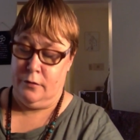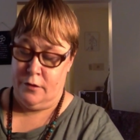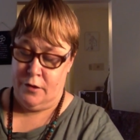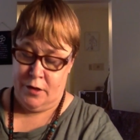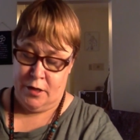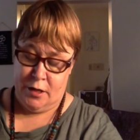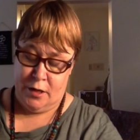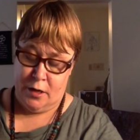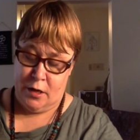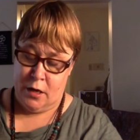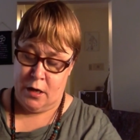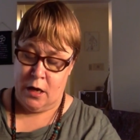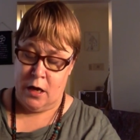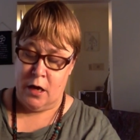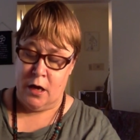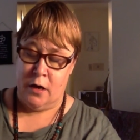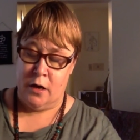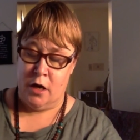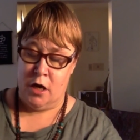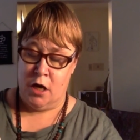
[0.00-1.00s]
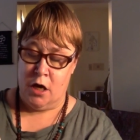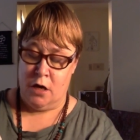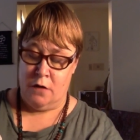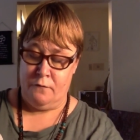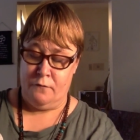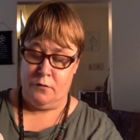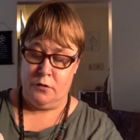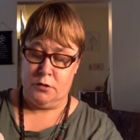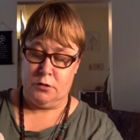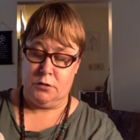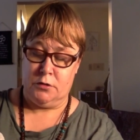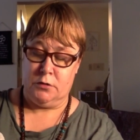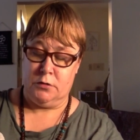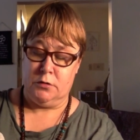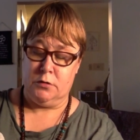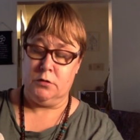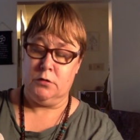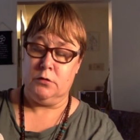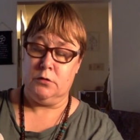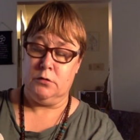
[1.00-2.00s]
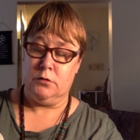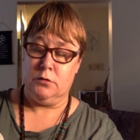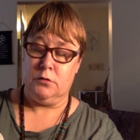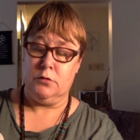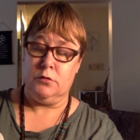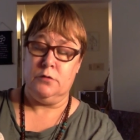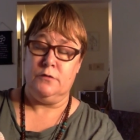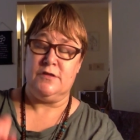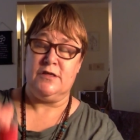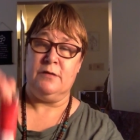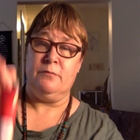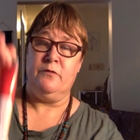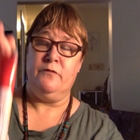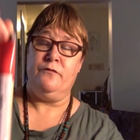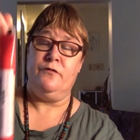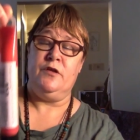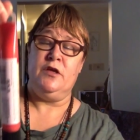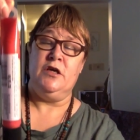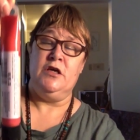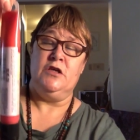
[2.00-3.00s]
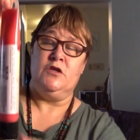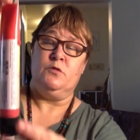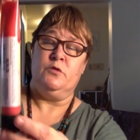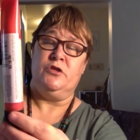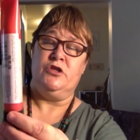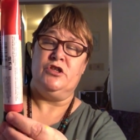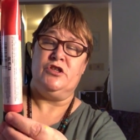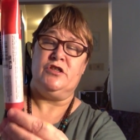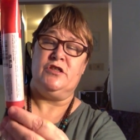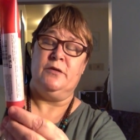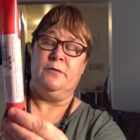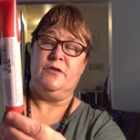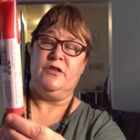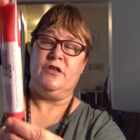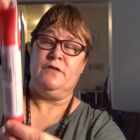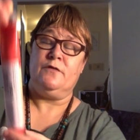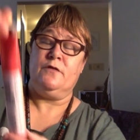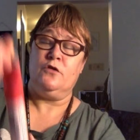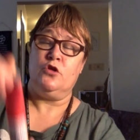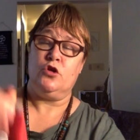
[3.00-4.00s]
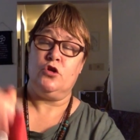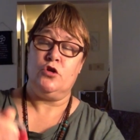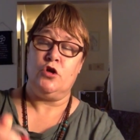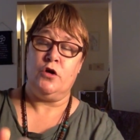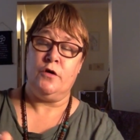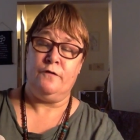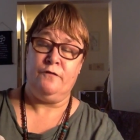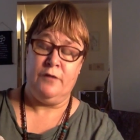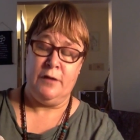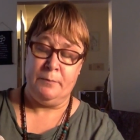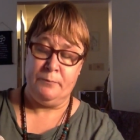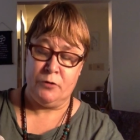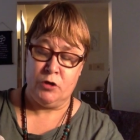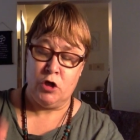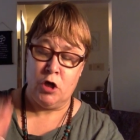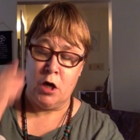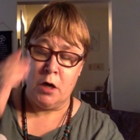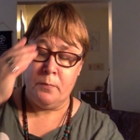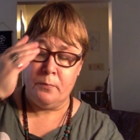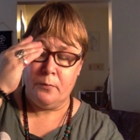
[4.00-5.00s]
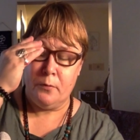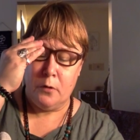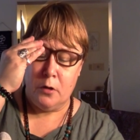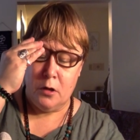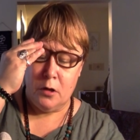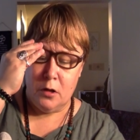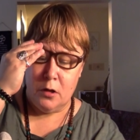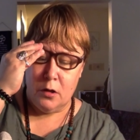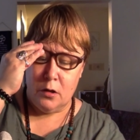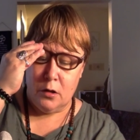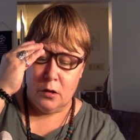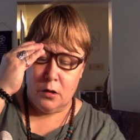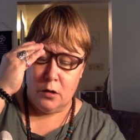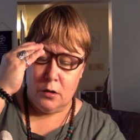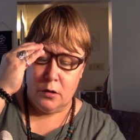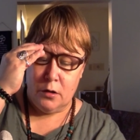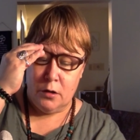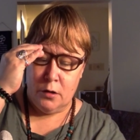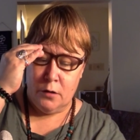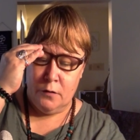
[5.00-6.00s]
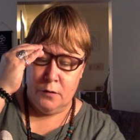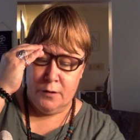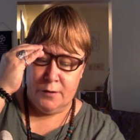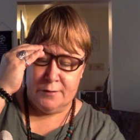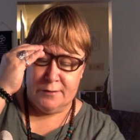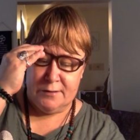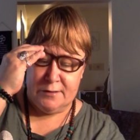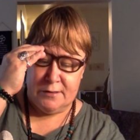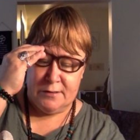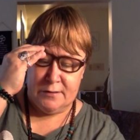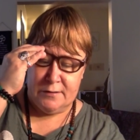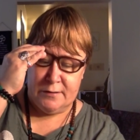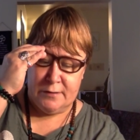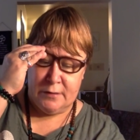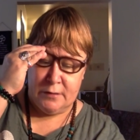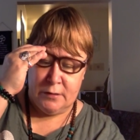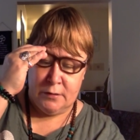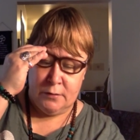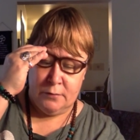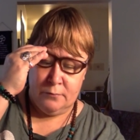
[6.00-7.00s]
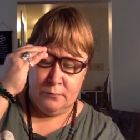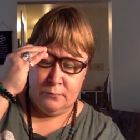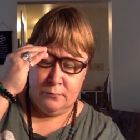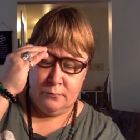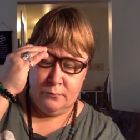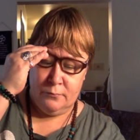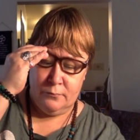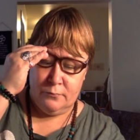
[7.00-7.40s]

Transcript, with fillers: then I have some of these with just the flip top, and this is um,